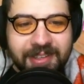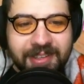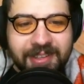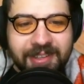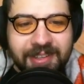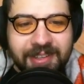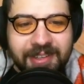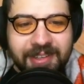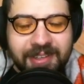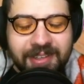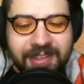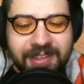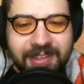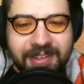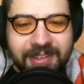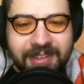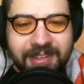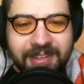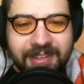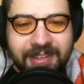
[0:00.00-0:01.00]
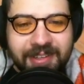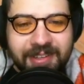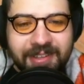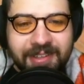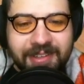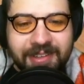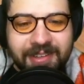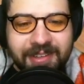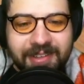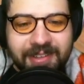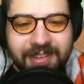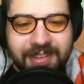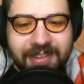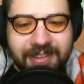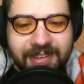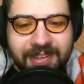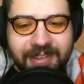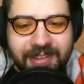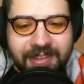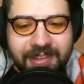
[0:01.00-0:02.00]

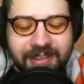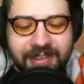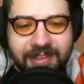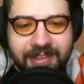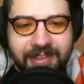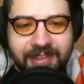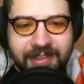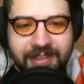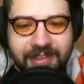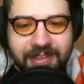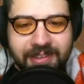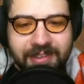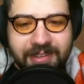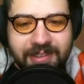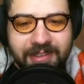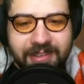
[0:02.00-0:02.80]
Nothing is said.